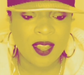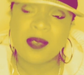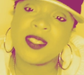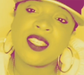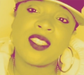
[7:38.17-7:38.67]

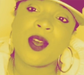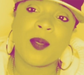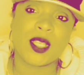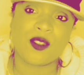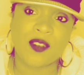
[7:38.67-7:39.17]
It was just so
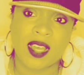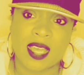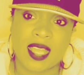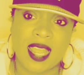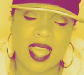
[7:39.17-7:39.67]
much
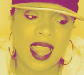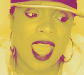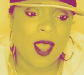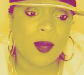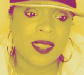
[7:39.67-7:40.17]
fun, and
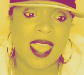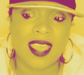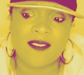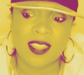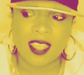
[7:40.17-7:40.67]
I hope that
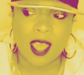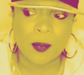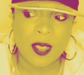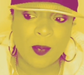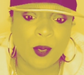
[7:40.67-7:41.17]
even the
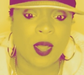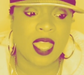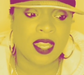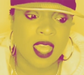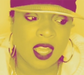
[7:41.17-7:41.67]
young people
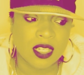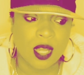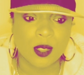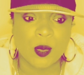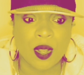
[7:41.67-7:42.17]
and young
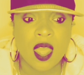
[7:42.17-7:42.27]
adults